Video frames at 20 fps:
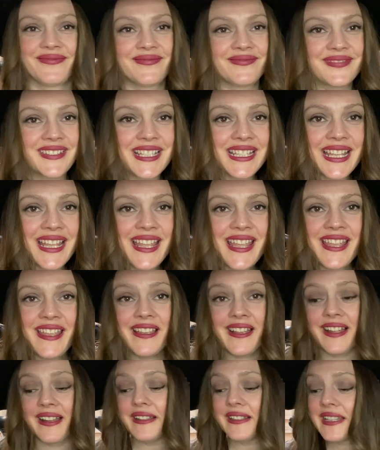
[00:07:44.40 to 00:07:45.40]

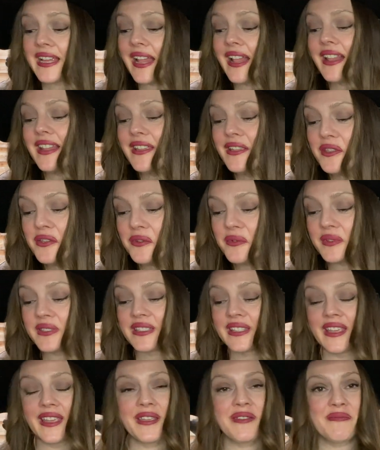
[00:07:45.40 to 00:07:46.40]
See, I'm telling you, it's
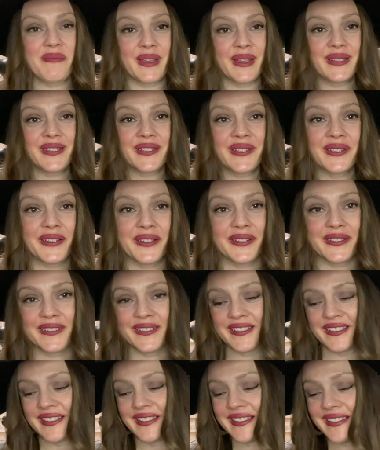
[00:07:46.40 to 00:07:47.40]
getting better.
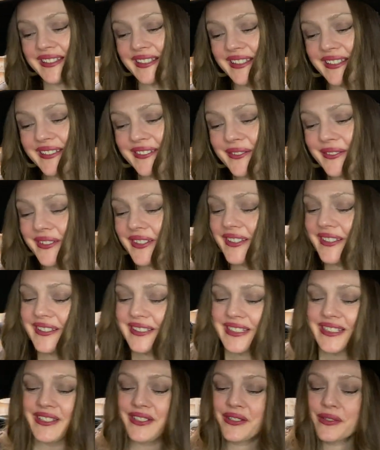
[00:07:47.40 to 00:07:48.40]

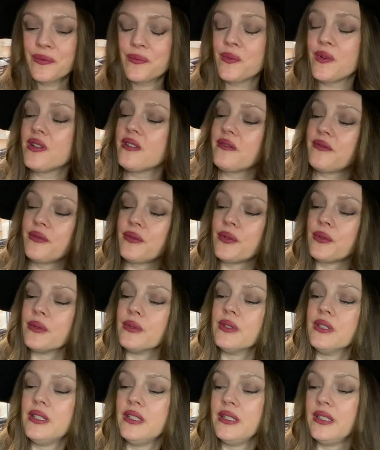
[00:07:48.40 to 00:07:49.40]
It's just wonderful.